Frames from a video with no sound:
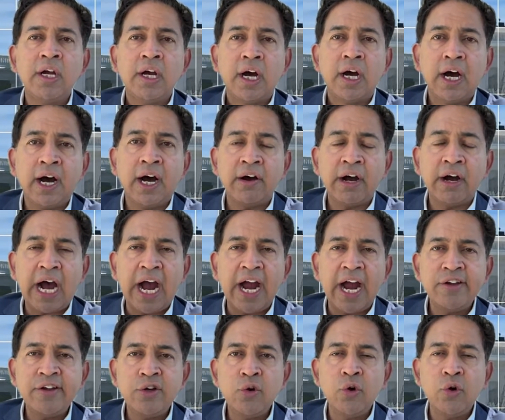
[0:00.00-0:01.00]
I
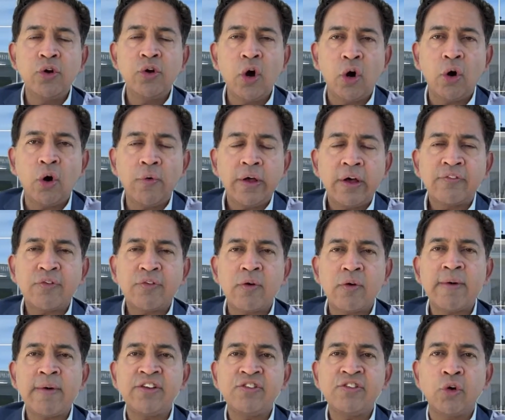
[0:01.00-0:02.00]
do know from
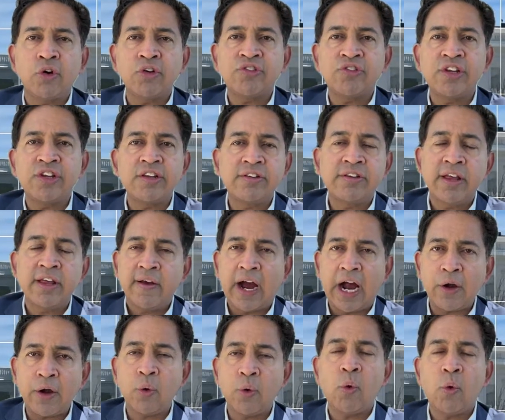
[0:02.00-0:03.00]
my sources,
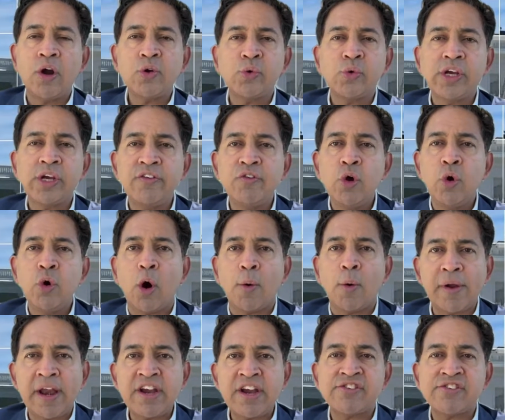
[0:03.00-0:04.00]
I don't want to give you
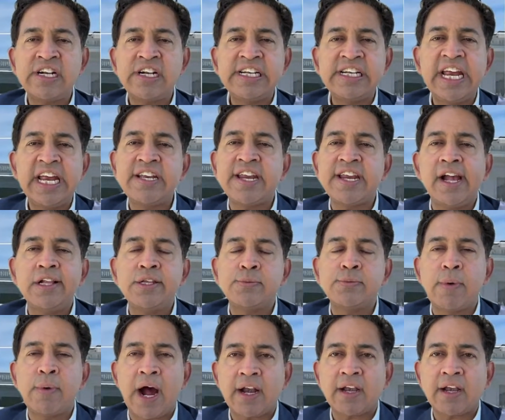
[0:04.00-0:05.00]
operational details,
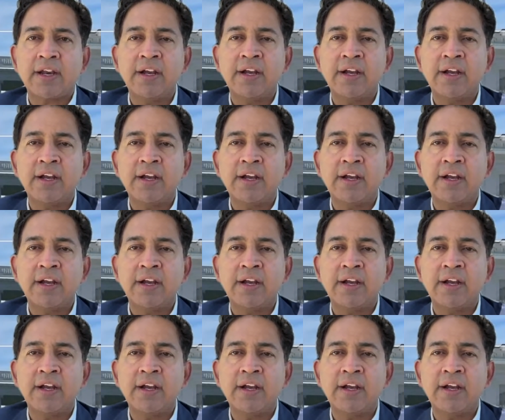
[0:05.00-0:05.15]
but